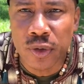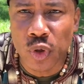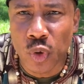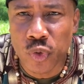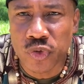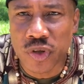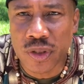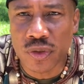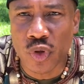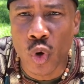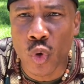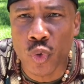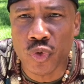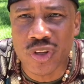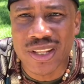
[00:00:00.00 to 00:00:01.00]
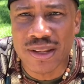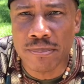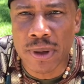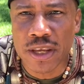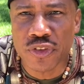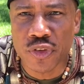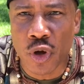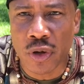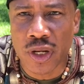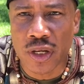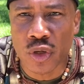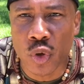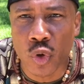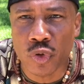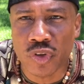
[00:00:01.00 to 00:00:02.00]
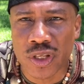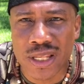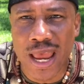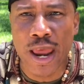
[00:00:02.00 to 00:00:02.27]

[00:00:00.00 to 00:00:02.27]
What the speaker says: knows it, those in the Masonic knows it,